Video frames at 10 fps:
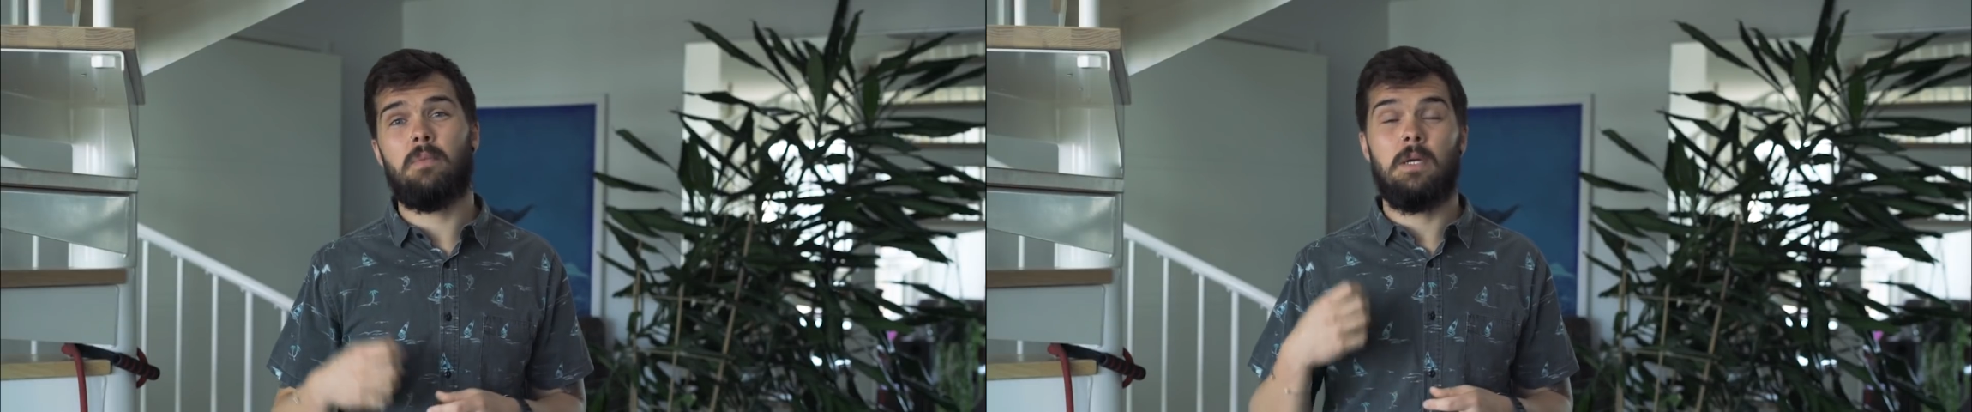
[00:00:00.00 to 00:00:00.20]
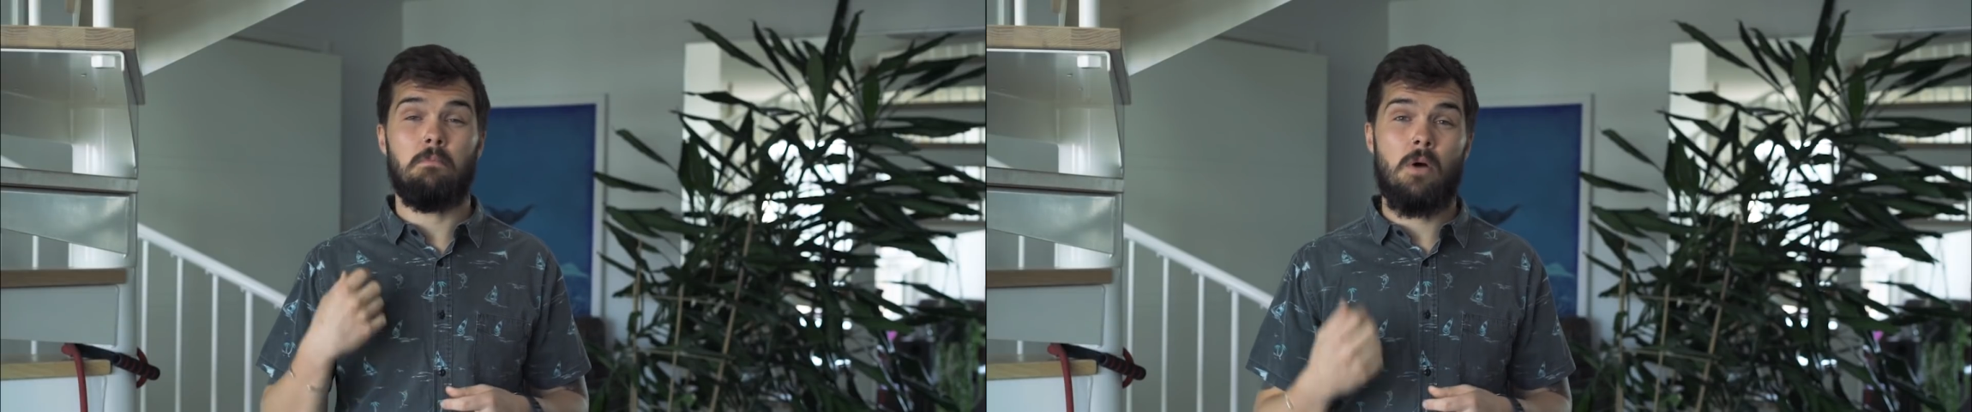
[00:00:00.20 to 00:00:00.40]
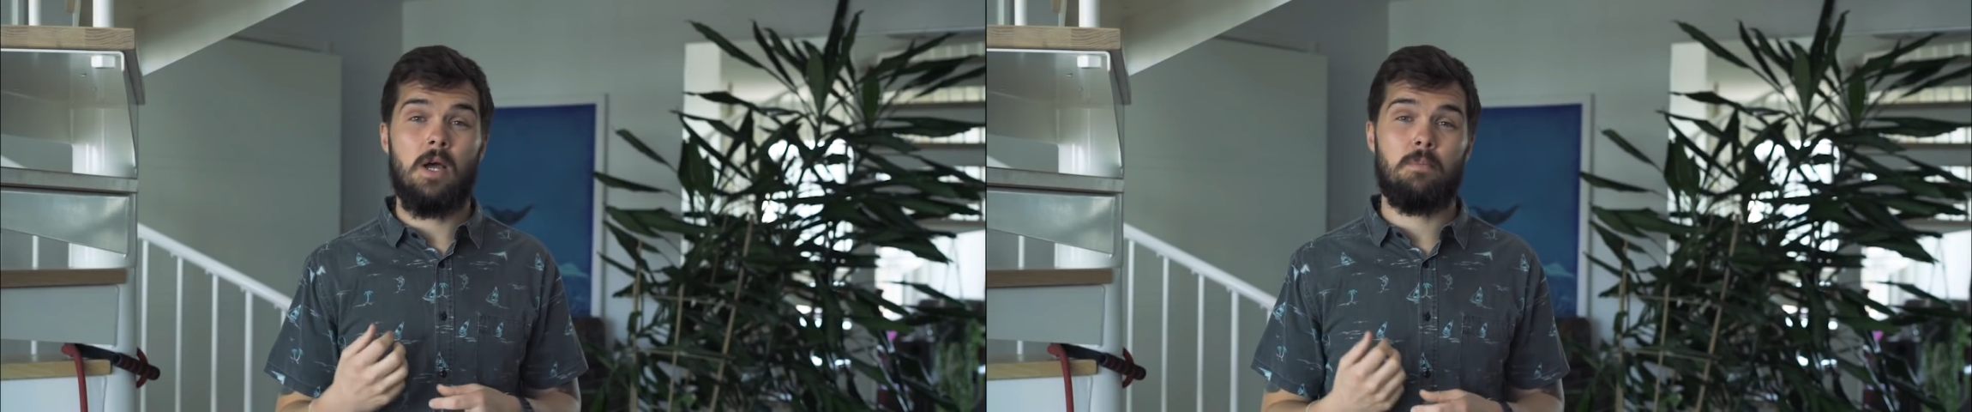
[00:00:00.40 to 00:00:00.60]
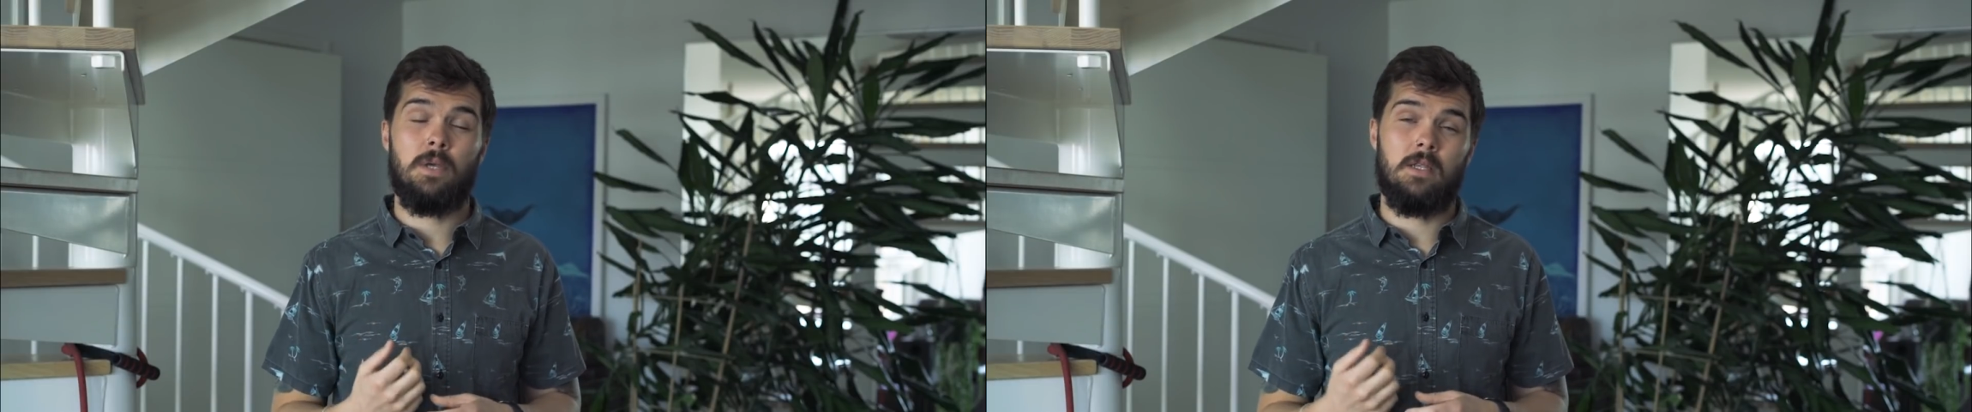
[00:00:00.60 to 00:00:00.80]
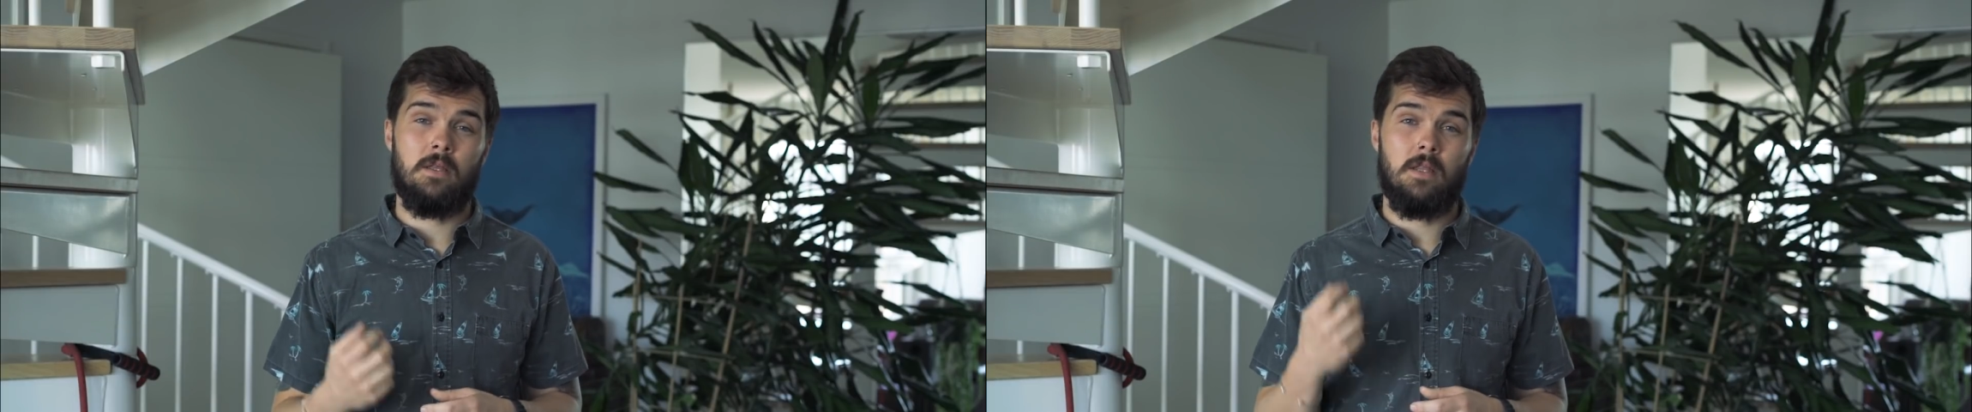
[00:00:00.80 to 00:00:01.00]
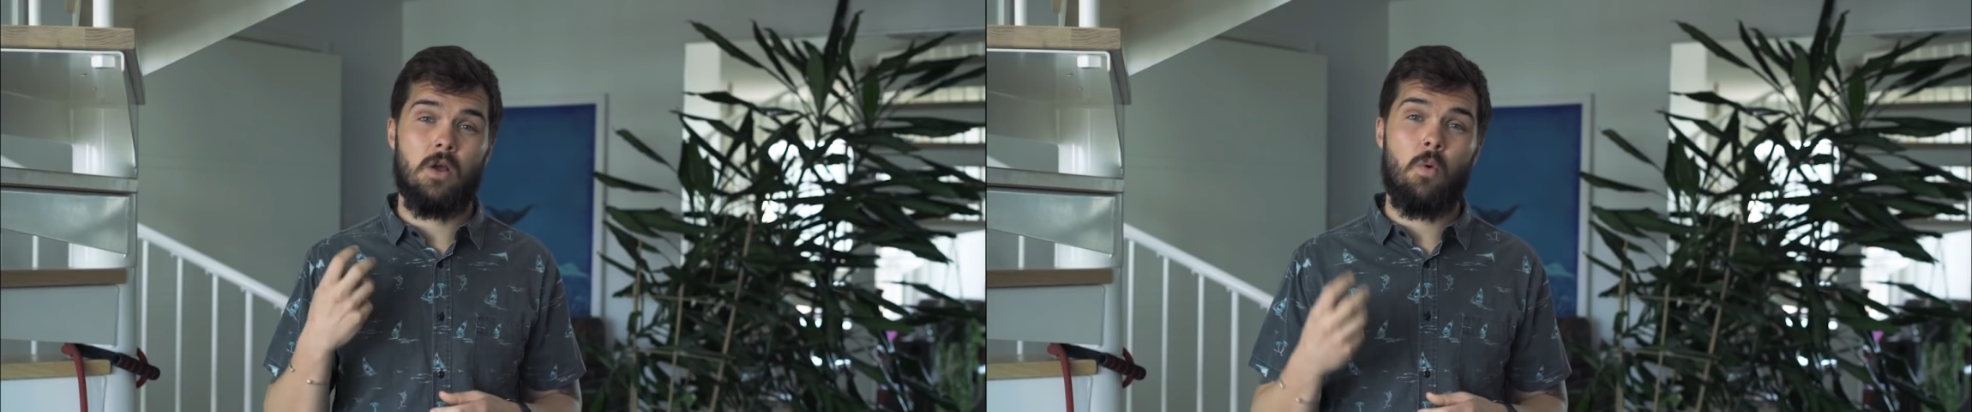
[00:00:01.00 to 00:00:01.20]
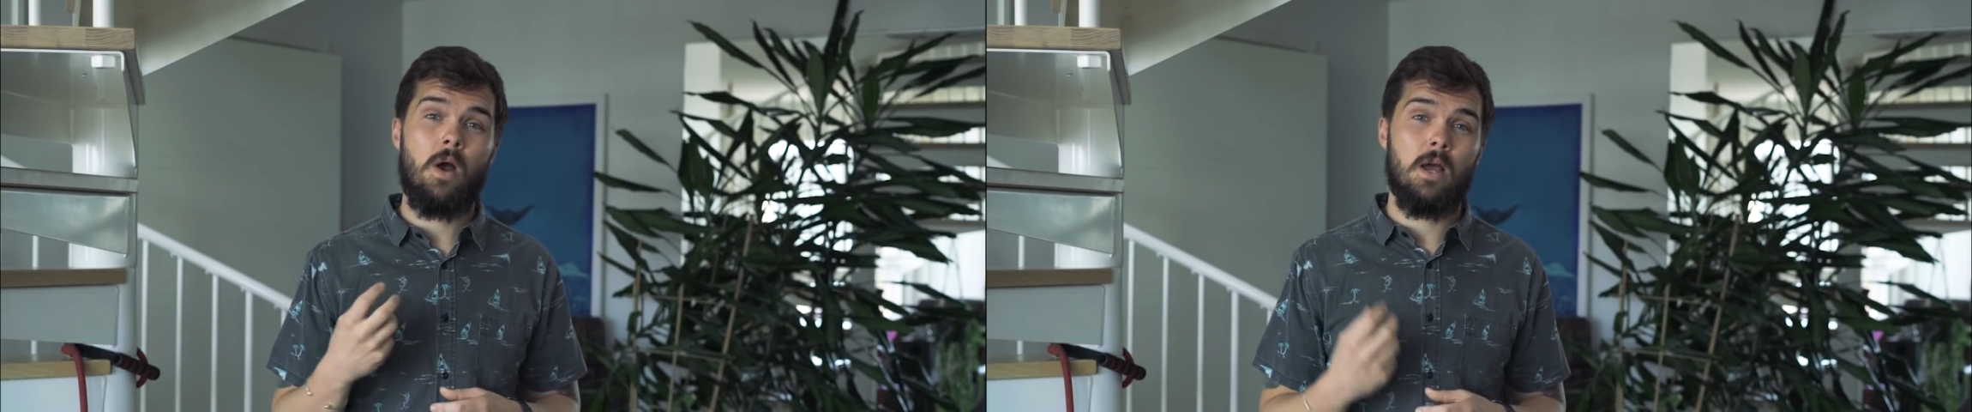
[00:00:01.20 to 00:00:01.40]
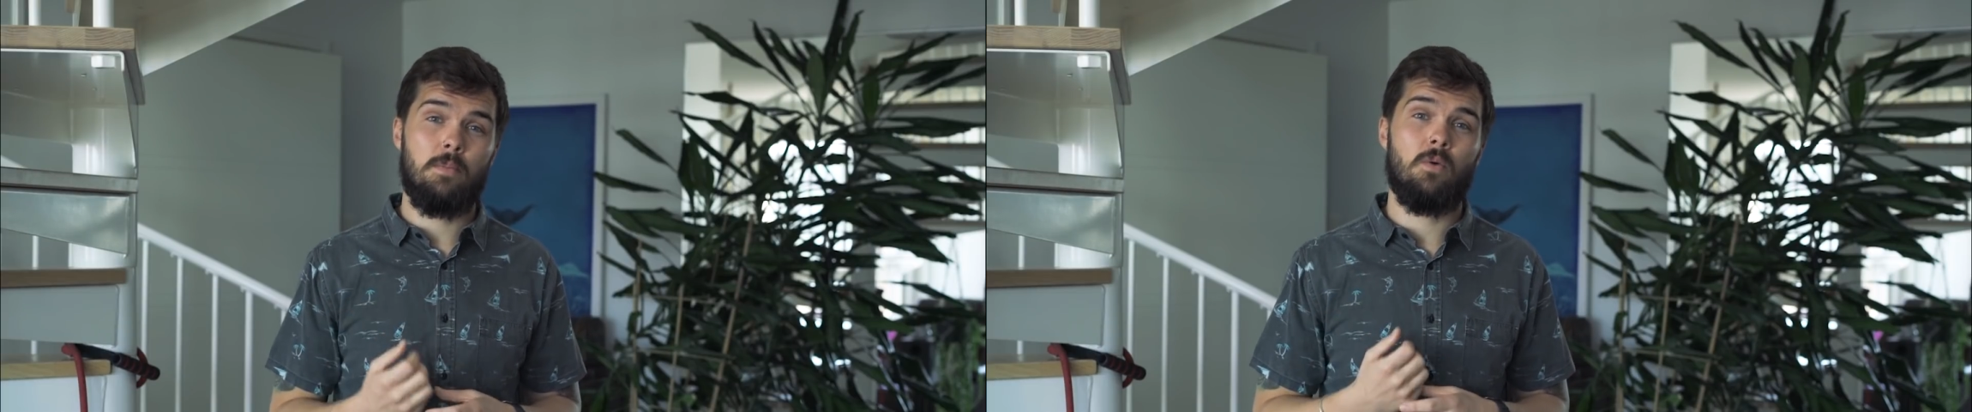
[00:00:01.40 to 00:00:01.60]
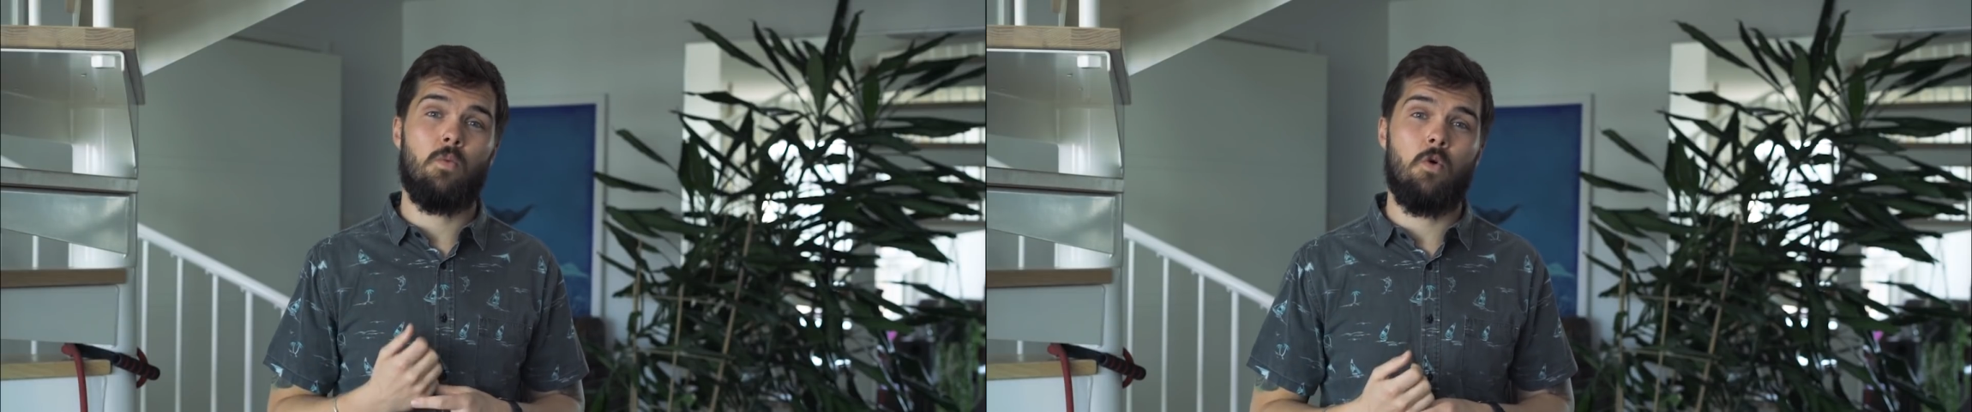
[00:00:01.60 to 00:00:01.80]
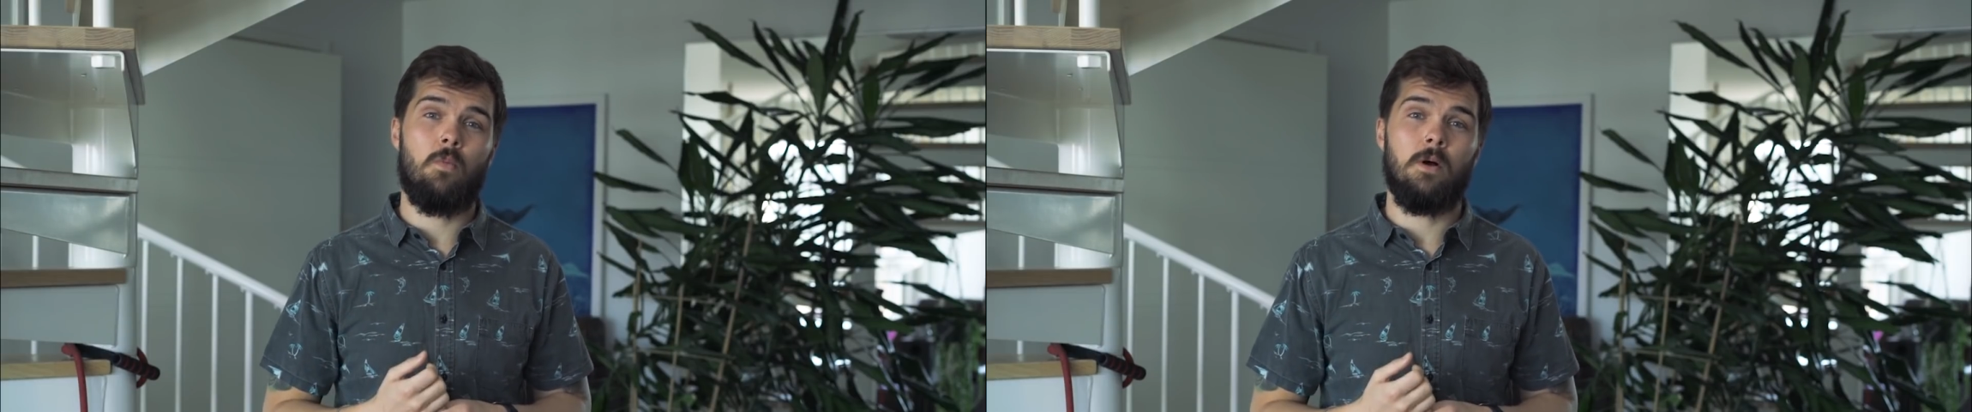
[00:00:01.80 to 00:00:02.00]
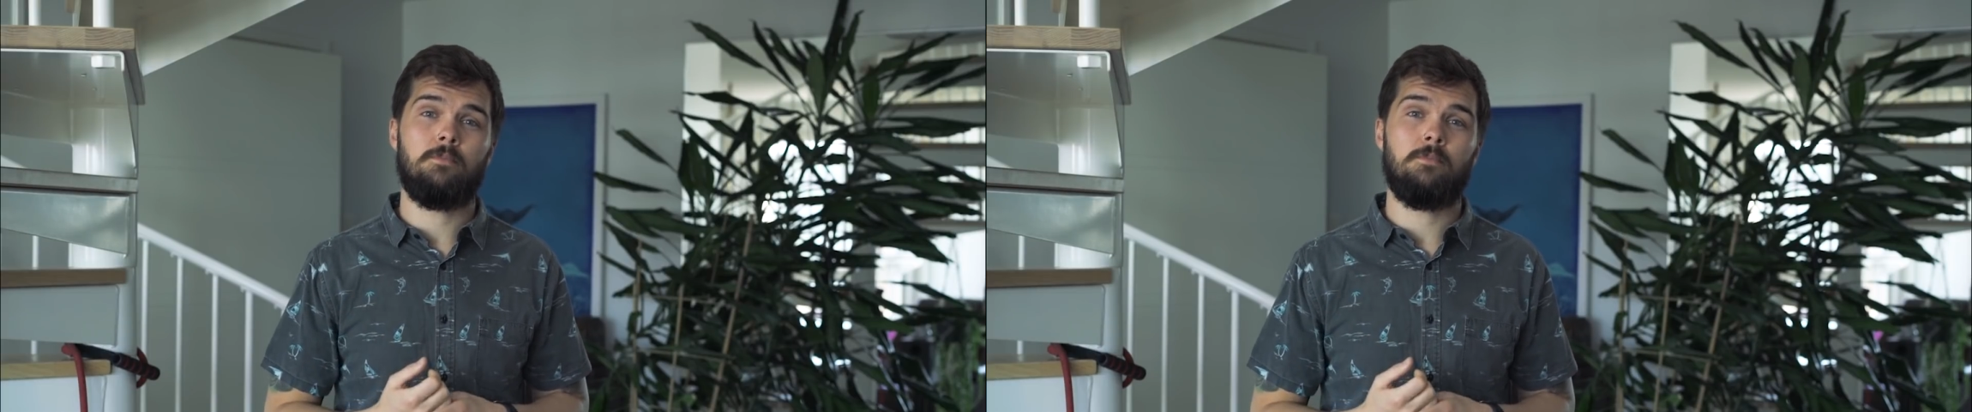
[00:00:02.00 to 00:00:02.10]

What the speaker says: but in my opinion, they're quite a bit warmer.